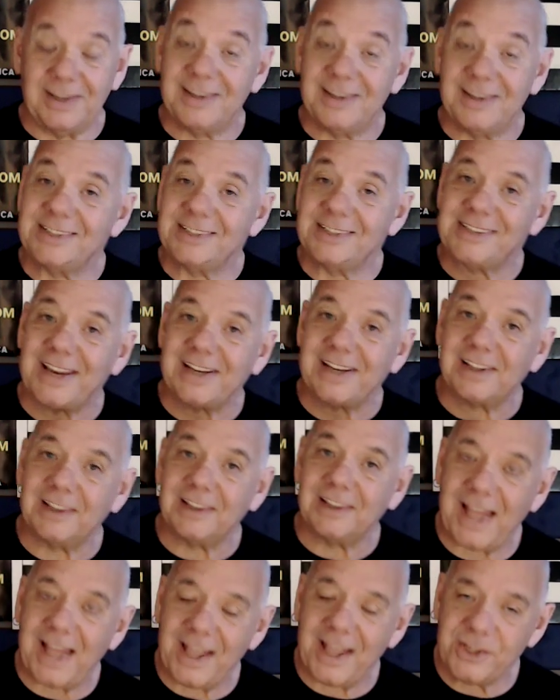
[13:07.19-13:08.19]

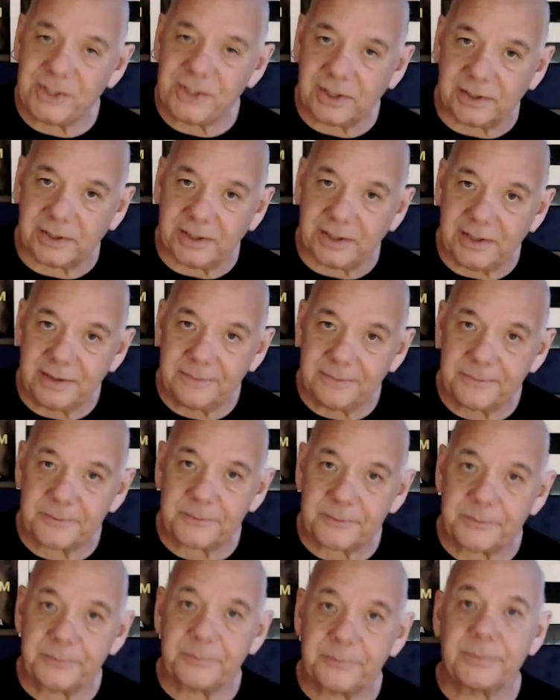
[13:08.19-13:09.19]
Psychologically,
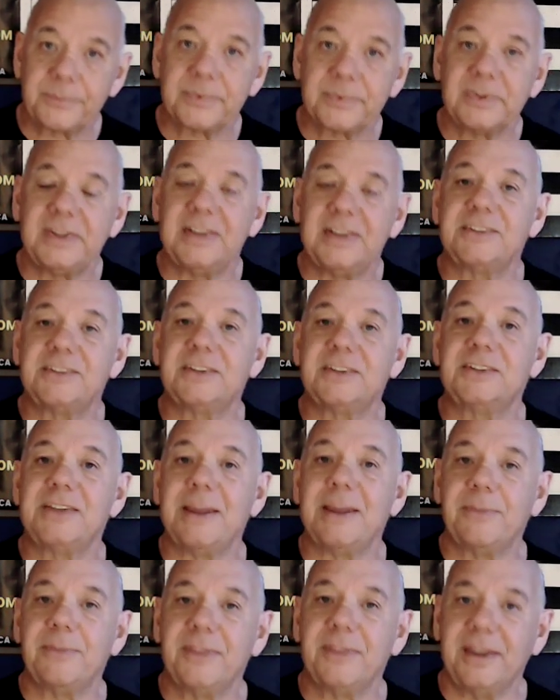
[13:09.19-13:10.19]
it's the
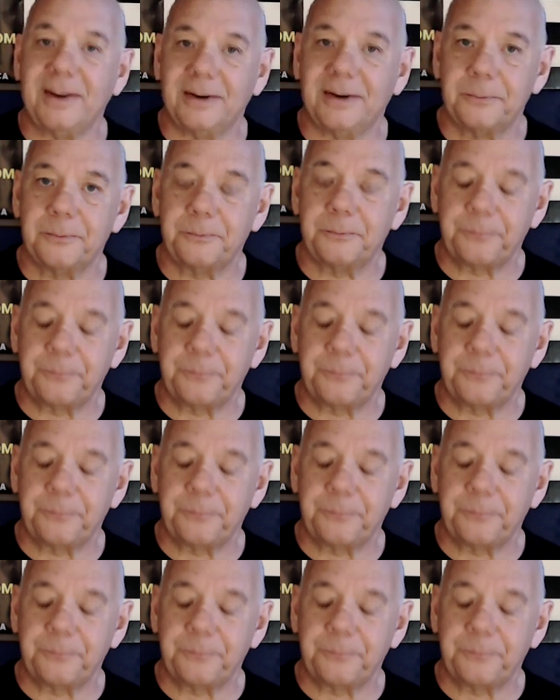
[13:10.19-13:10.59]
same thing.